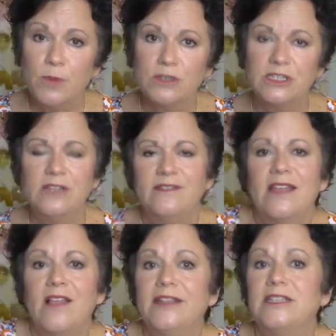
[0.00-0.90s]
person, they
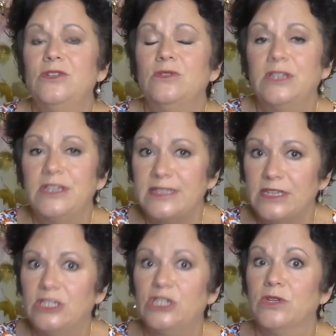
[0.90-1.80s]
like to listen
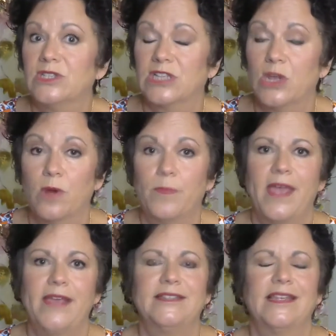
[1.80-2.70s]
to a slower
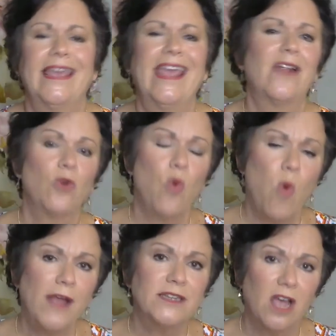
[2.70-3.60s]
pace and can't
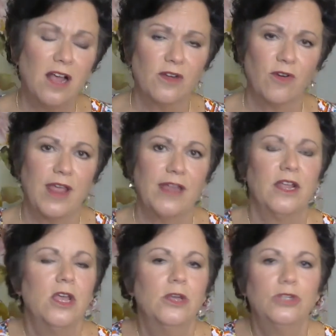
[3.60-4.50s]
quite tolerate
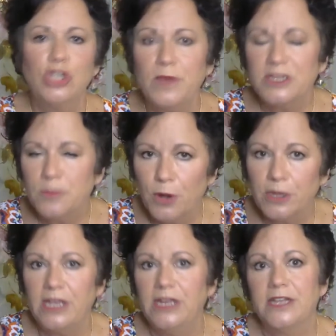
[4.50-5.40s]
too much
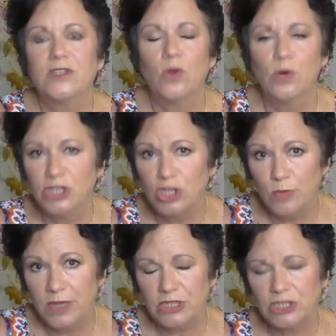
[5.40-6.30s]
perkiness or too
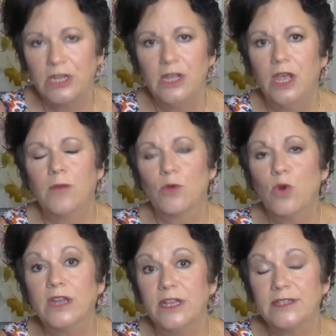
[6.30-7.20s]
much um,
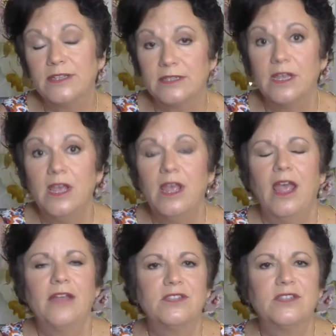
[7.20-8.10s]
quickness.
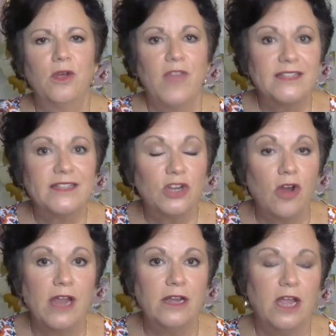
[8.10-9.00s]
And so that's a
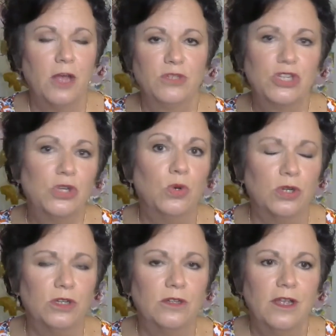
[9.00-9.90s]
great um,
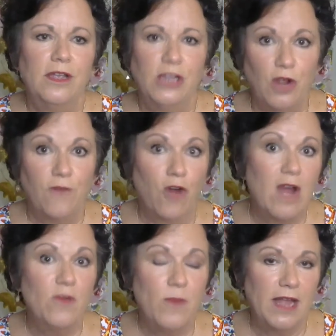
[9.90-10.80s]
tool, you know, for
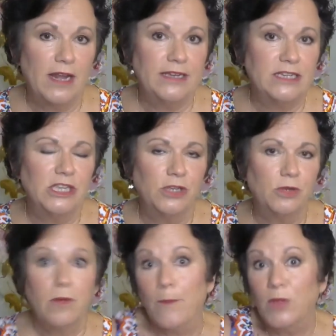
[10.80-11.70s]
everybody to
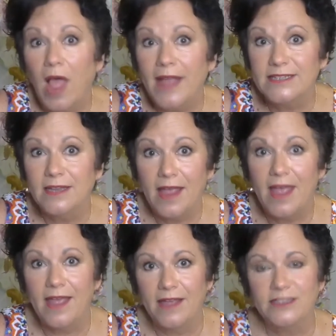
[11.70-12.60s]
apply
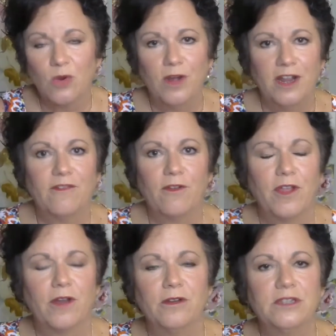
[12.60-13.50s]
today to whatever
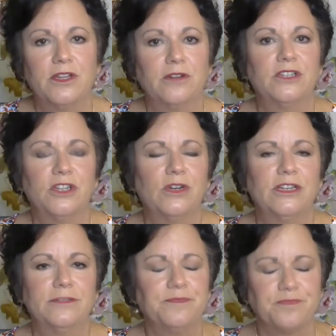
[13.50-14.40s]
they're they're doing.